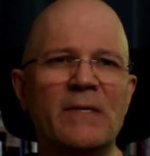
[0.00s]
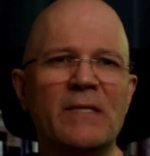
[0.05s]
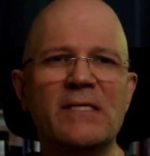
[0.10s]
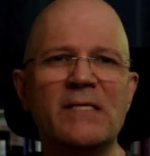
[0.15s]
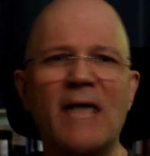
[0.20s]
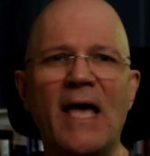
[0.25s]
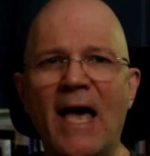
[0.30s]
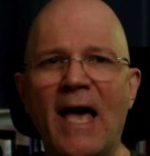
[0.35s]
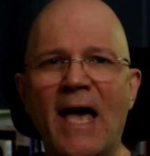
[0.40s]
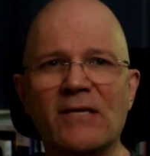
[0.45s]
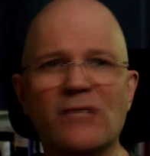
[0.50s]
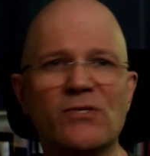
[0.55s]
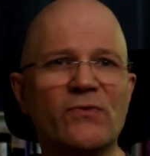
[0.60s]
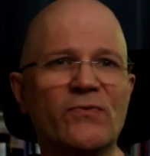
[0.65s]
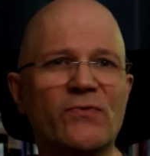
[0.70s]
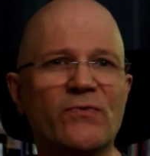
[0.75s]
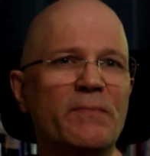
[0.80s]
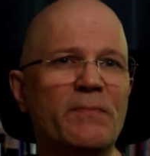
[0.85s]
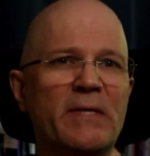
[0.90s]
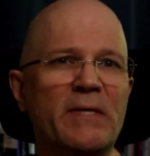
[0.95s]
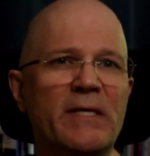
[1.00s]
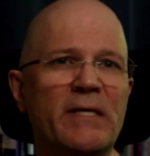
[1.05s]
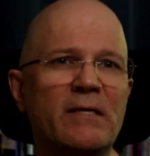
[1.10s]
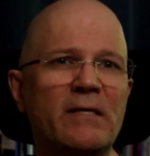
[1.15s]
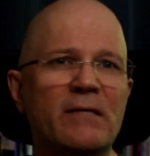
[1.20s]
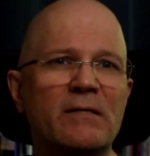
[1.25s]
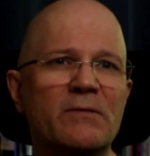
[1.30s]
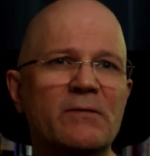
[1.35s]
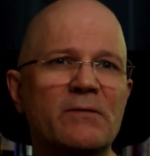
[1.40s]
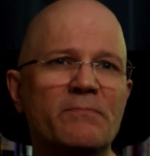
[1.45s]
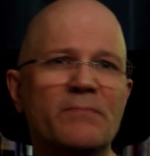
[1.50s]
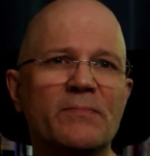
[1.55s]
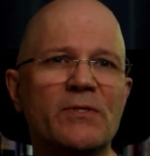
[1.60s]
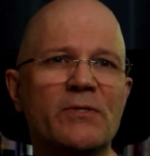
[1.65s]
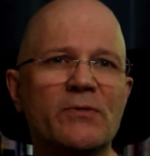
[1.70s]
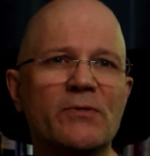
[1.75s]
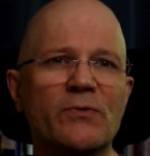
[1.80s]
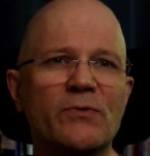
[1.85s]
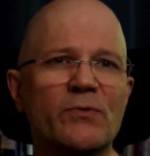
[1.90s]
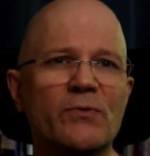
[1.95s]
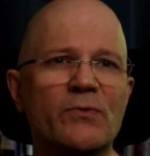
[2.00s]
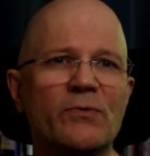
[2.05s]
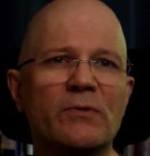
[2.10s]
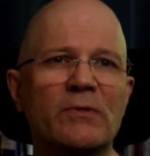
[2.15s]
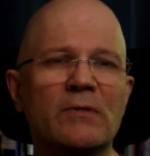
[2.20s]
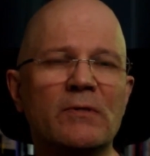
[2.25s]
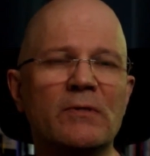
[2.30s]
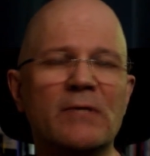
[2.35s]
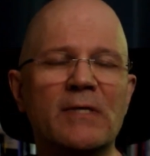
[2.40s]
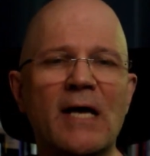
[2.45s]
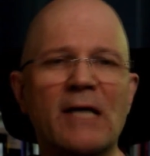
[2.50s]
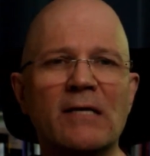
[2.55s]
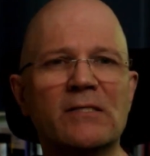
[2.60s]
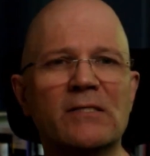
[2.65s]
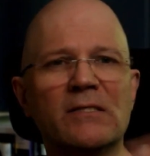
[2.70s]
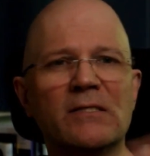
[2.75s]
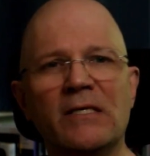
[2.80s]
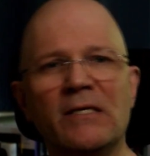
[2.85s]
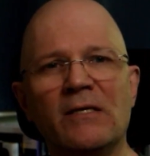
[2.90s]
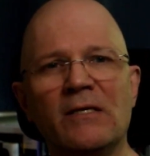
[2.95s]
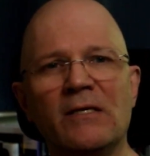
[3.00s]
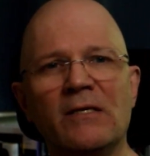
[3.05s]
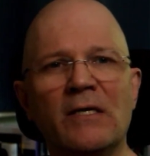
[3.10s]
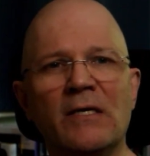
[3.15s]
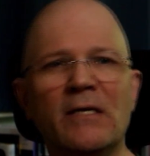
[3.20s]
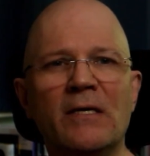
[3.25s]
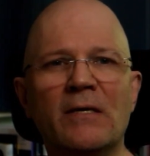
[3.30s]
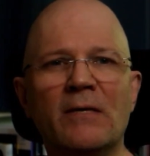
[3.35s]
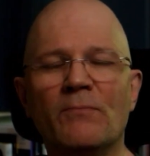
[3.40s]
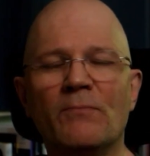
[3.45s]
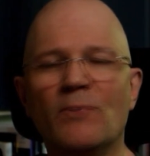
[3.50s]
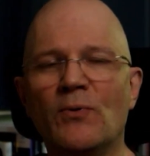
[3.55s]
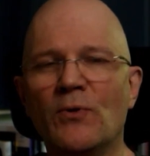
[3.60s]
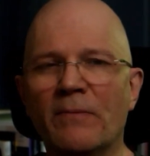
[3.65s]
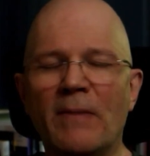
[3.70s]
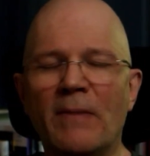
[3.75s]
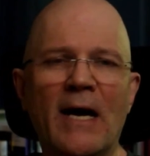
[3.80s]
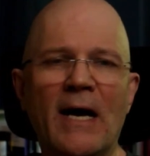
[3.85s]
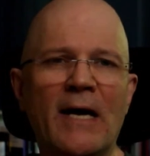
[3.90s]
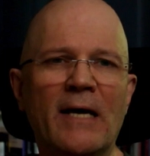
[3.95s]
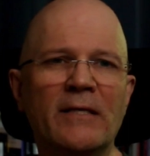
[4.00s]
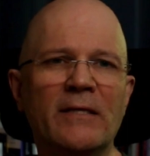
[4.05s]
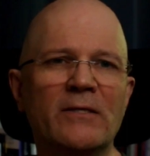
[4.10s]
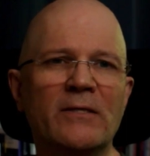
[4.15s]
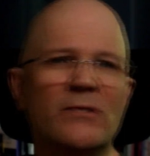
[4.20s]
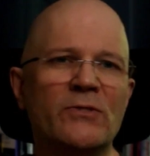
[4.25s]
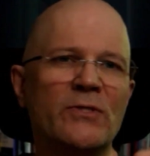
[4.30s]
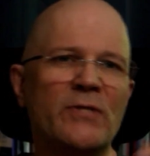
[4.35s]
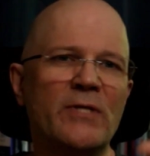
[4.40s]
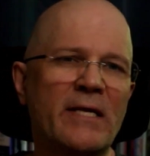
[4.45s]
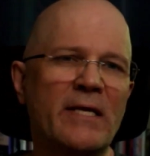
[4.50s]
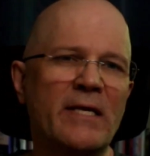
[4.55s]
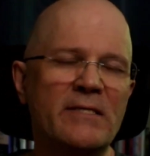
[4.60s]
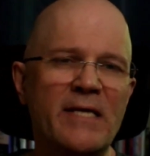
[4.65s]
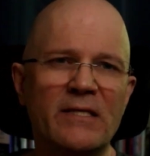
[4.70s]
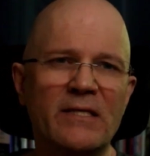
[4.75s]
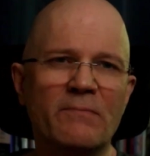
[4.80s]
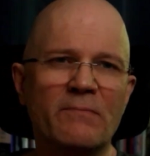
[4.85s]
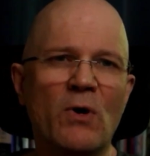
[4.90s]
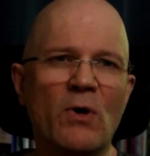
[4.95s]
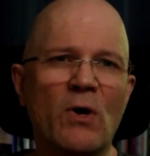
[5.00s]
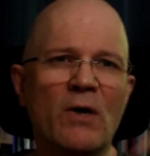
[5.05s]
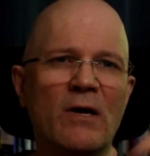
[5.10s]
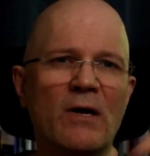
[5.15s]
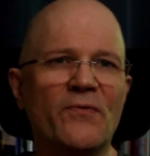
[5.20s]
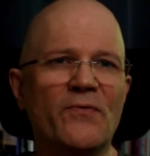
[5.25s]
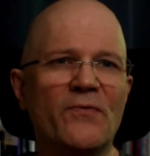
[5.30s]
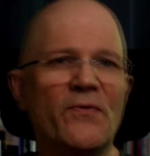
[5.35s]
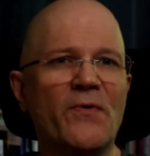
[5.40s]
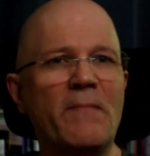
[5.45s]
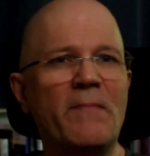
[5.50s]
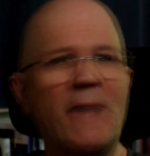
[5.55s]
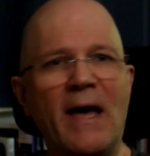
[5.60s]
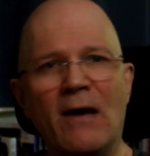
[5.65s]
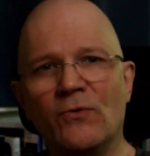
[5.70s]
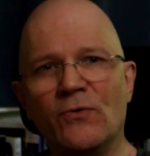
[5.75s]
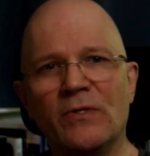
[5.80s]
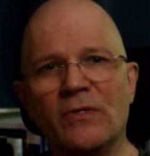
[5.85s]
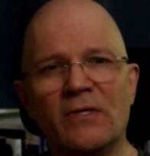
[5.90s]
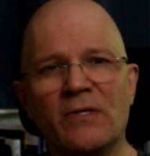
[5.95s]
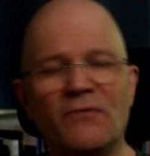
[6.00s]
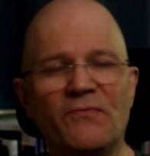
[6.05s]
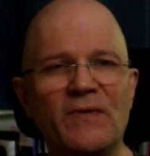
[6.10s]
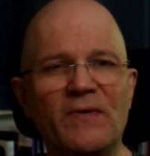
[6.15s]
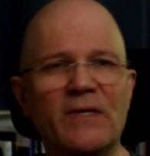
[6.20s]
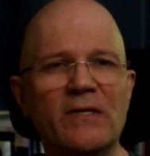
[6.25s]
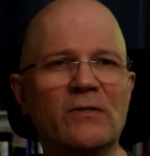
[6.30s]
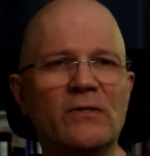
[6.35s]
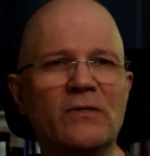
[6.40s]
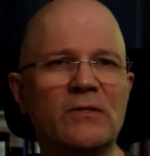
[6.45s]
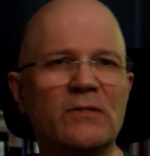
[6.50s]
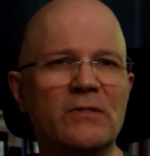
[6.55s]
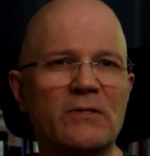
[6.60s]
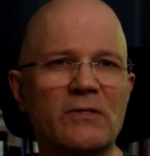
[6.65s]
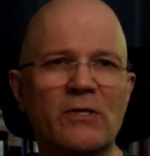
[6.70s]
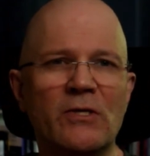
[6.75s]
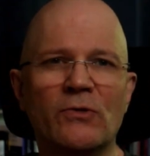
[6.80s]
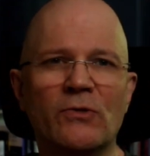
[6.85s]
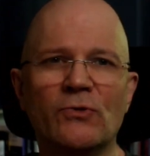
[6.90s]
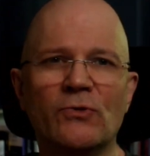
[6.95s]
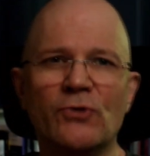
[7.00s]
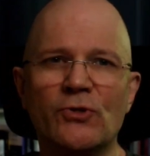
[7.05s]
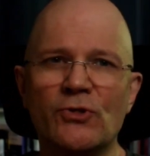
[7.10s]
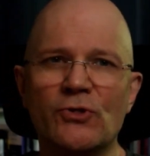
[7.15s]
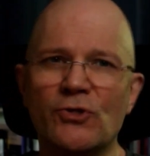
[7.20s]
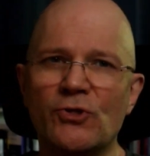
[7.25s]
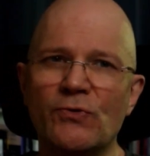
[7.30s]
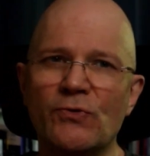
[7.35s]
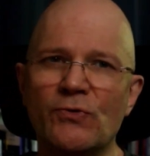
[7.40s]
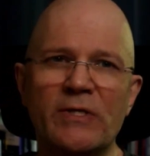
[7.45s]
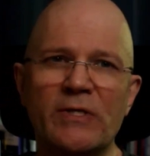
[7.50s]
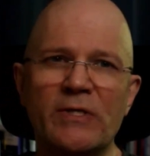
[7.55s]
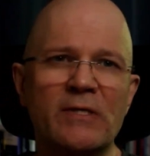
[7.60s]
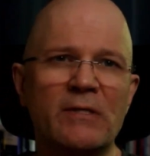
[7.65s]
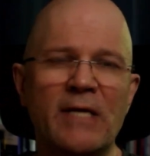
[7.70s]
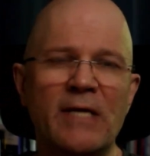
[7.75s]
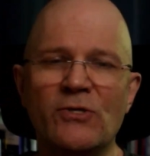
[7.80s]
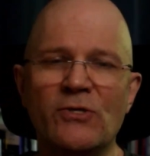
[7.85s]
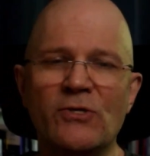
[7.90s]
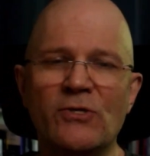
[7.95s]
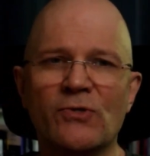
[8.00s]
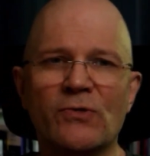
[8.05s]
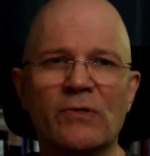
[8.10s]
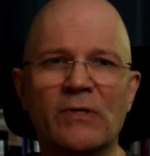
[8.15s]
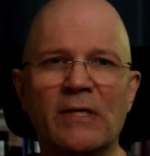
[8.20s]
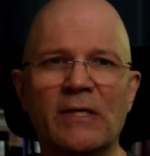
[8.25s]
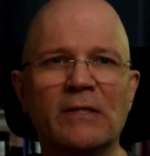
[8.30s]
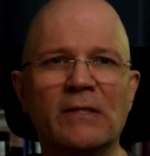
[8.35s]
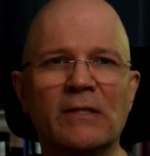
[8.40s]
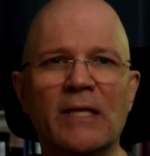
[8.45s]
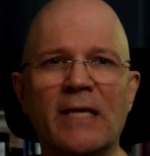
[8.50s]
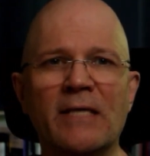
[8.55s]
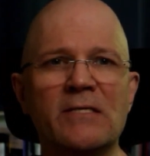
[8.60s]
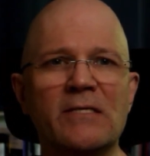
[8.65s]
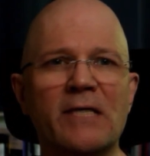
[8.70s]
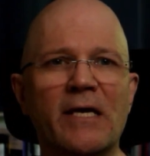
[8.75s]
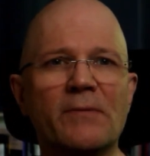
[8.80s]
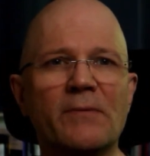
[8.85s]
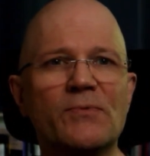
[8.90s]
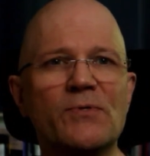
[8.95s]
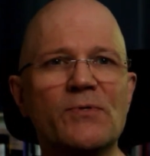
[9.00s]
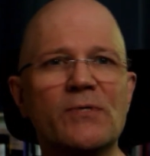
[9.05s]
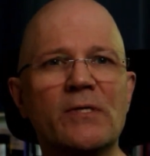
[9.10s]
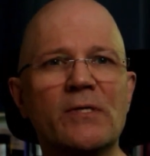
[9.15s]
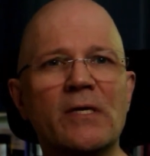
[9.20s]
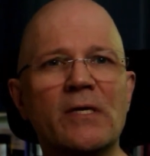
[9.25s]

It's a hassle for me to constantly put them on and take them off if I'm out in the field, just shooting nature and landscapes.